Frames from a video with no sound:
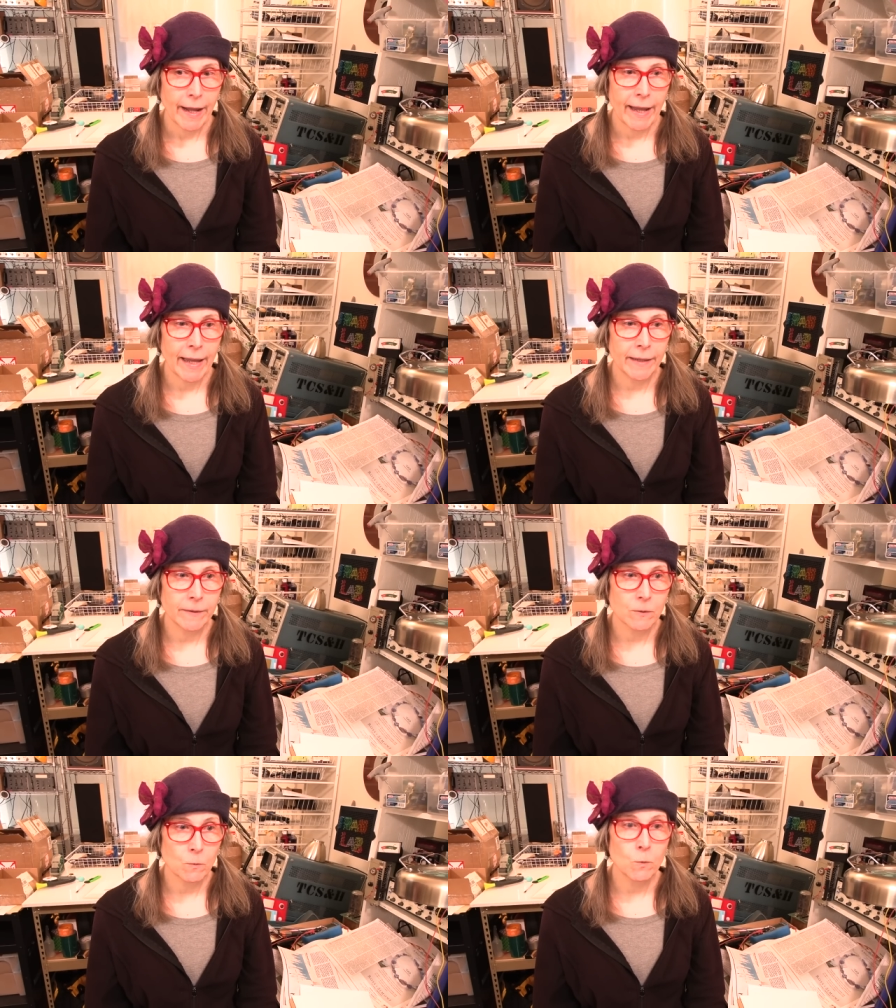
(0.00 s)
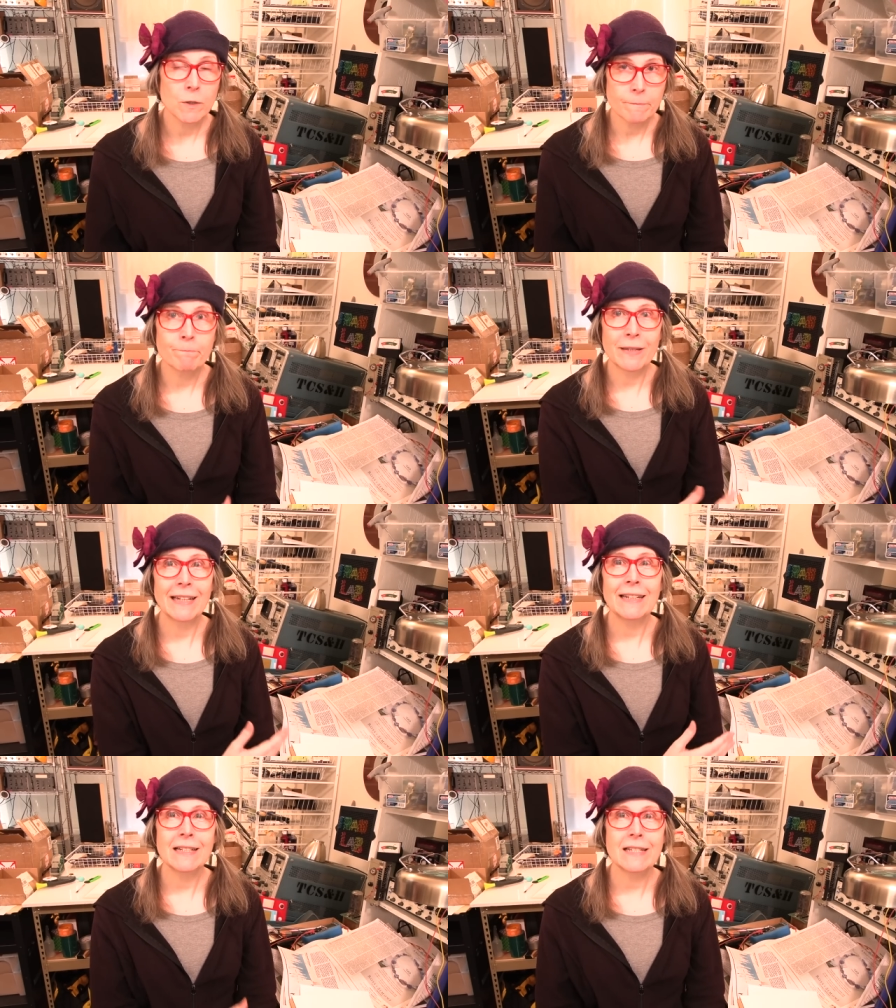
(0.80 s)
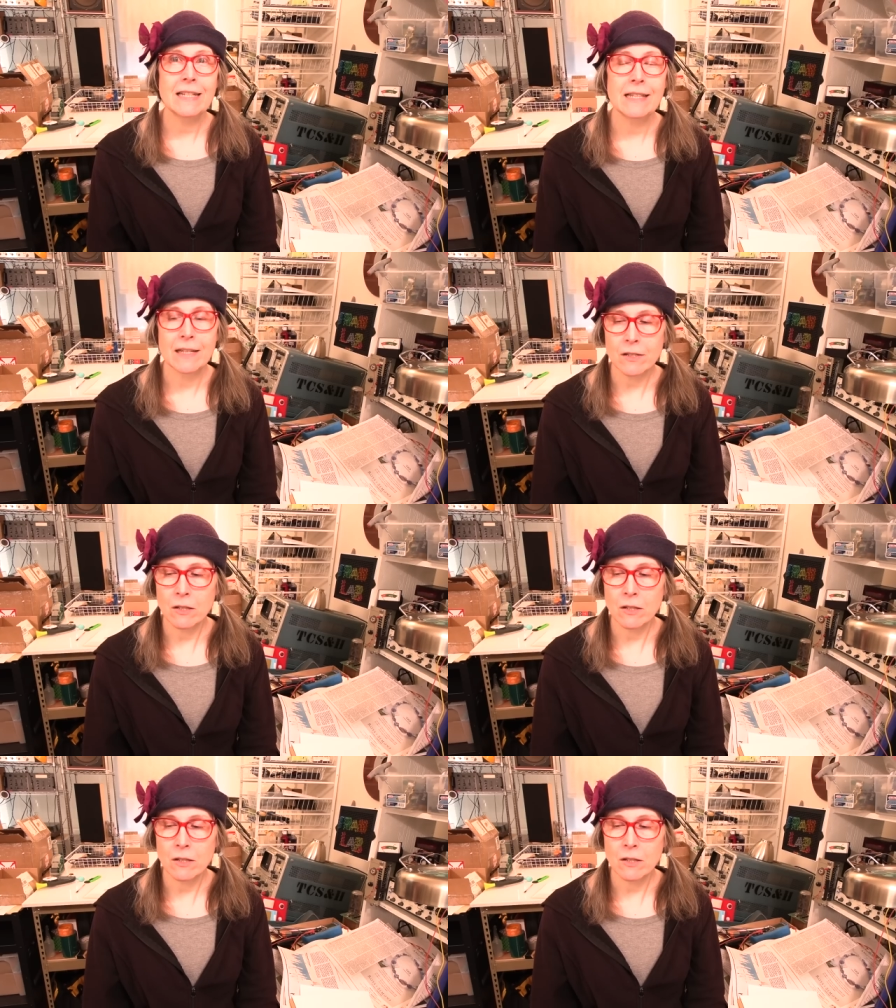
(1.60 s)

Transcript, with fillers: And we're beginning to see this.